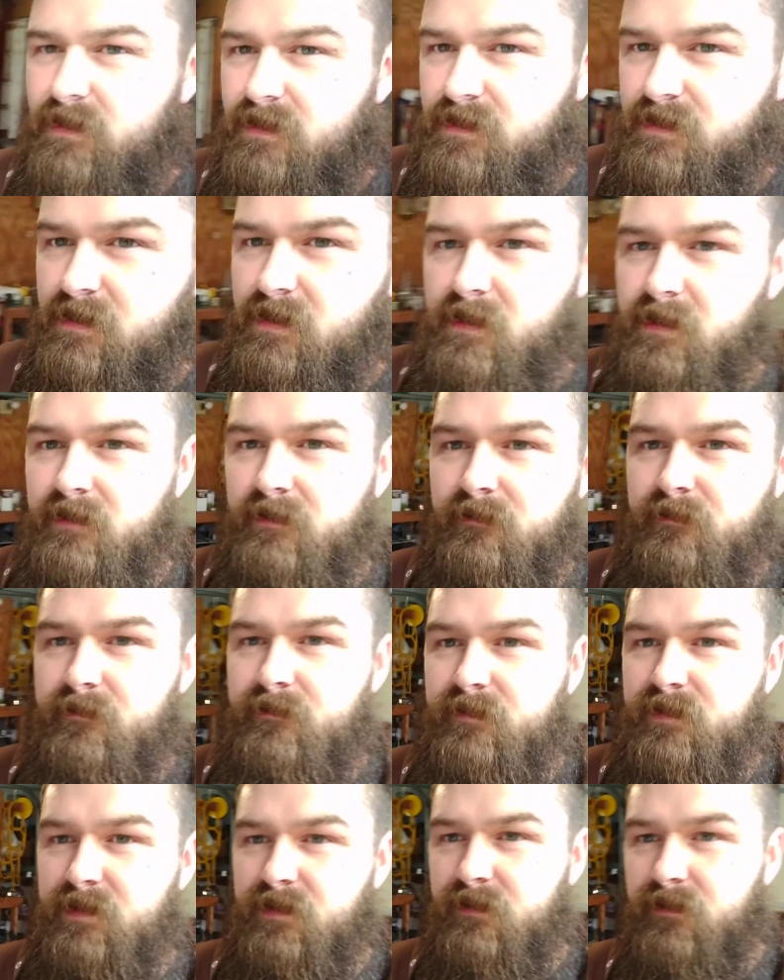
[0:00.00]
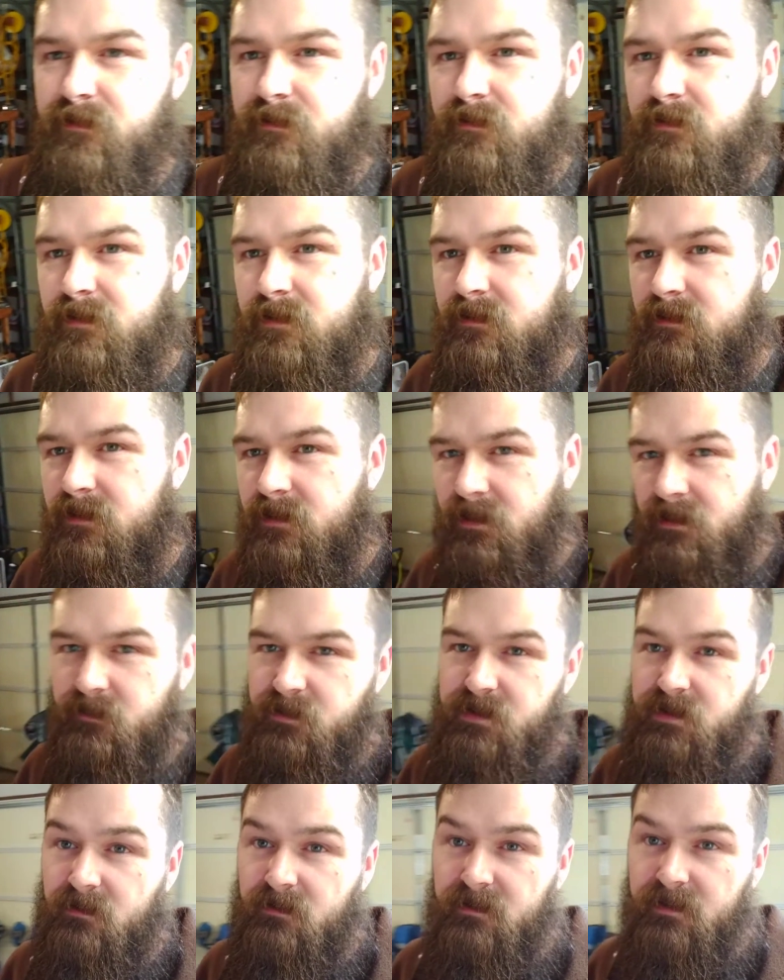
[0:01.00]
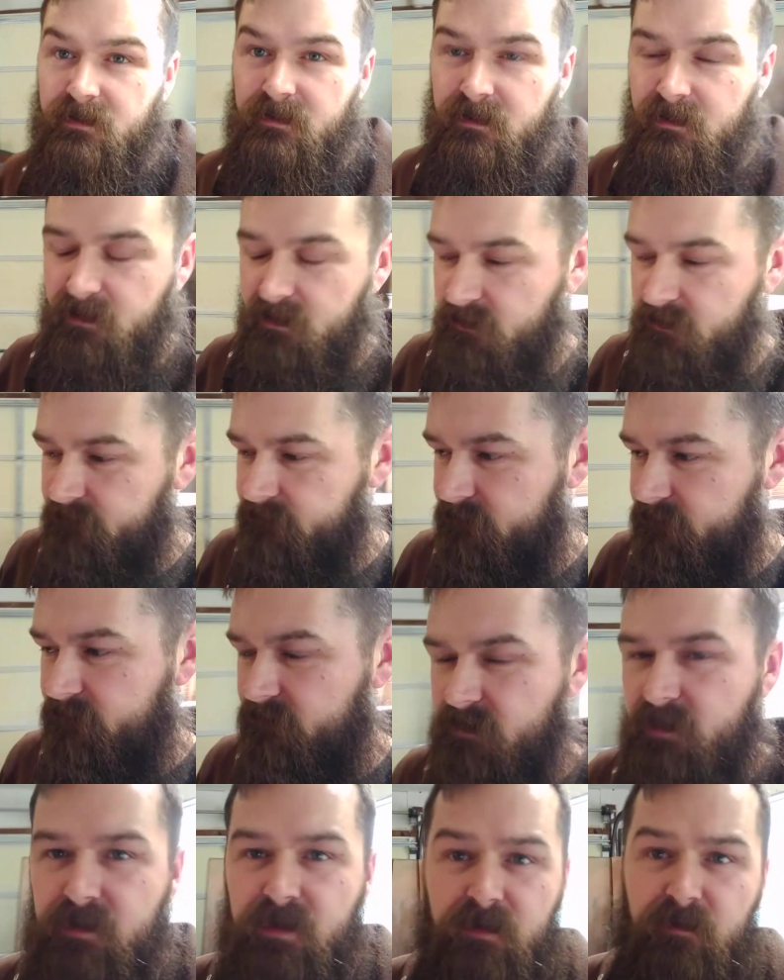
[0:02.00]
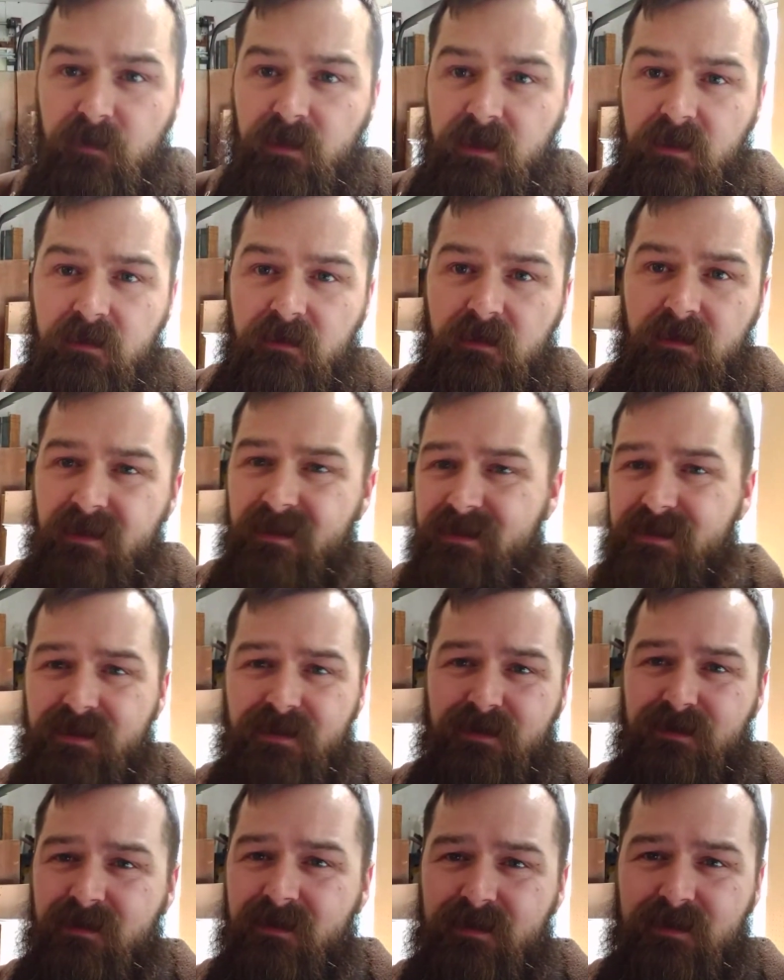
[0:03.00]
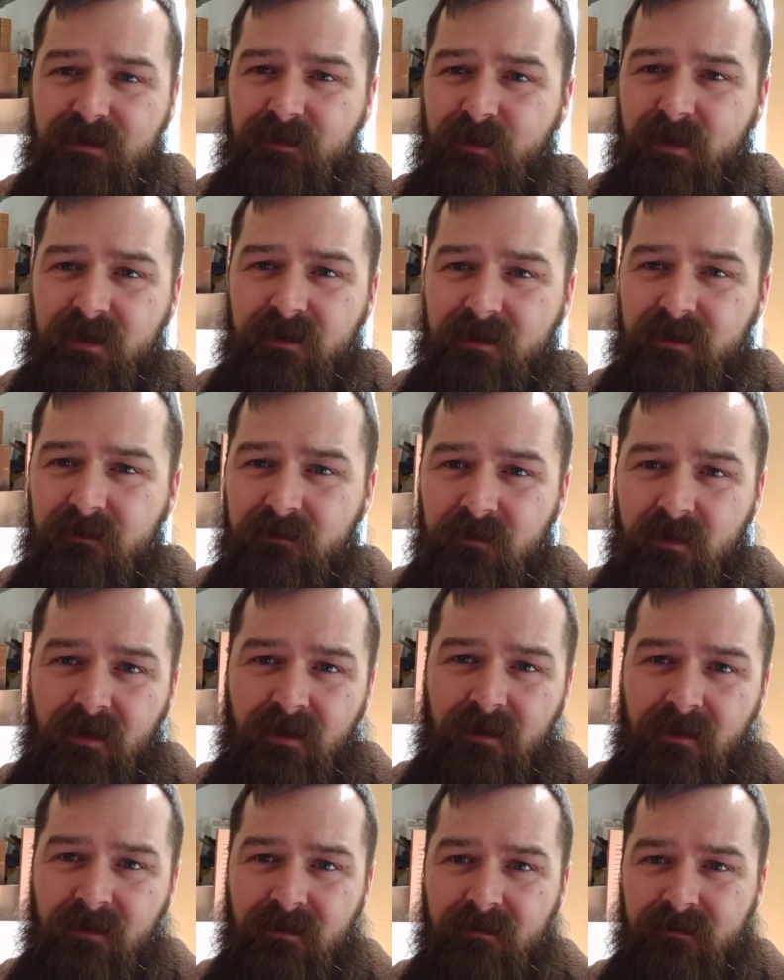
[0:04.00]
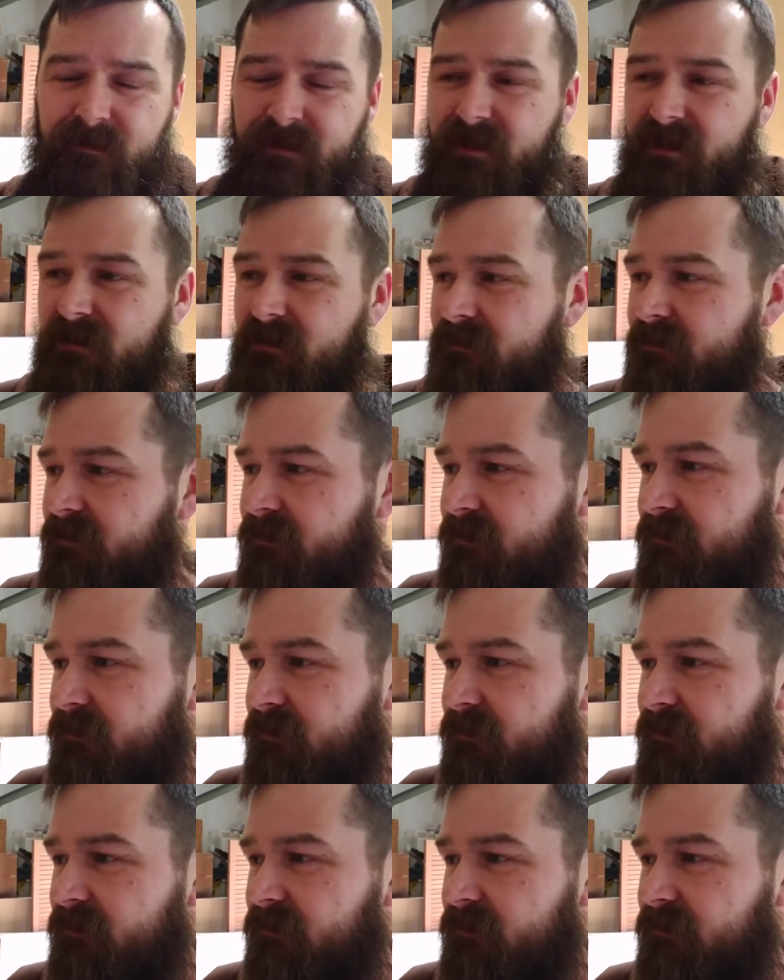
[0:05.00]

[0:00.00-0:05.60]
does now. So, and I'm showing it to you. This is me. This is bearded raw, man.